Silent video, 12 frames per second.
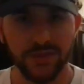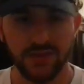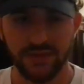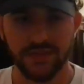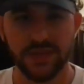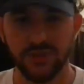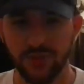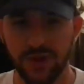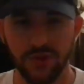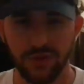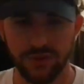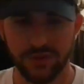So I think that's where
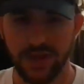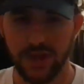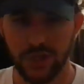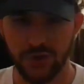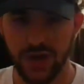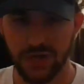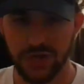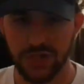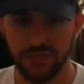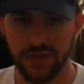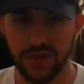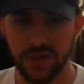it lost a lot of traction,
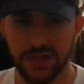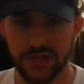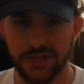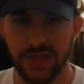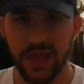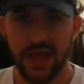to be honest.